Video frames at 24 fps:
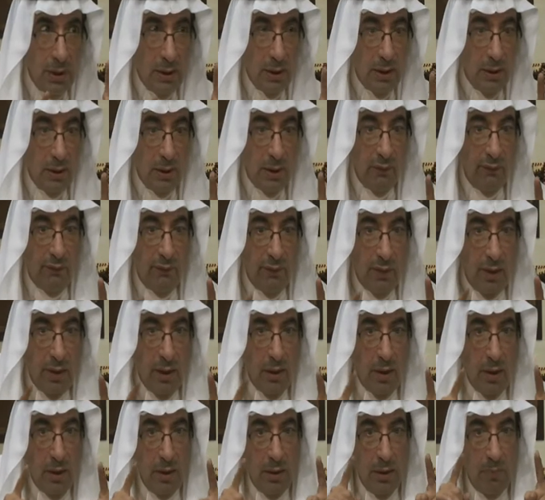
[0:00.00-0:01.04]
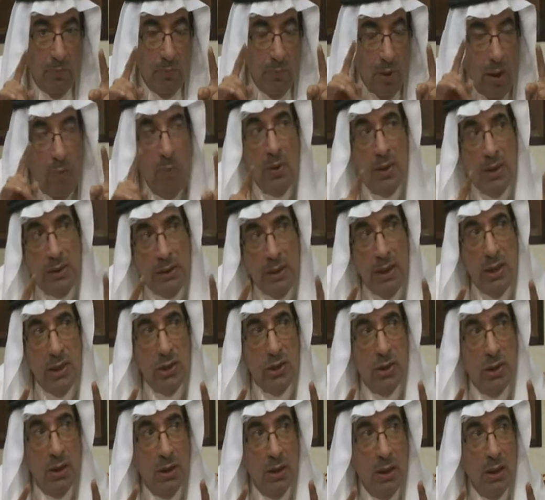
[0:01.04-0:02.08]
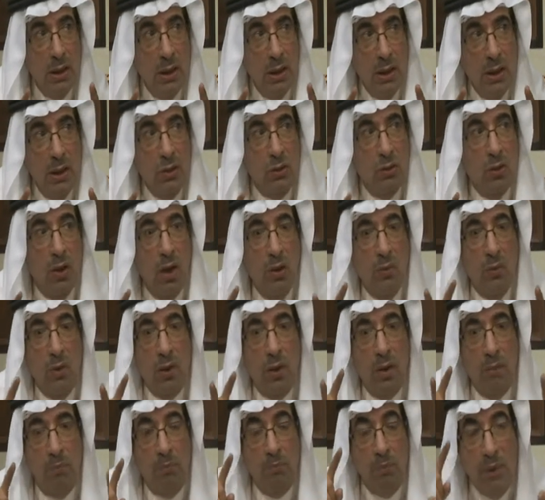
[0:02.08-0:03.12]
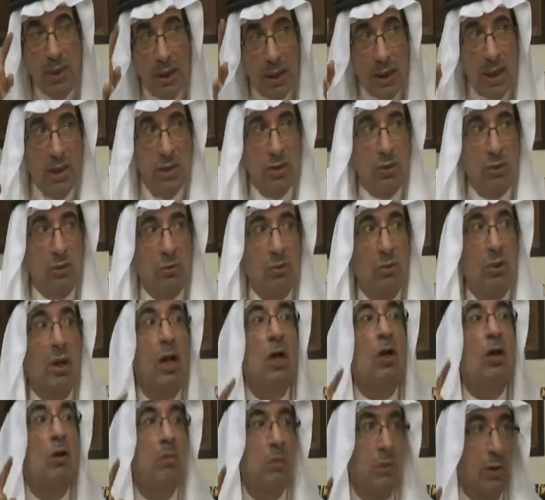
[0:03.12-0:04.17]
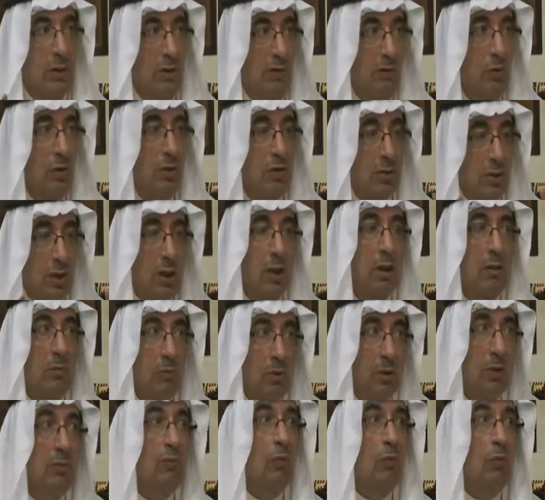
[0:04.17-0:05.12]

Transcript: give the proper attention to our big engine, to the locomotive, because the locomotive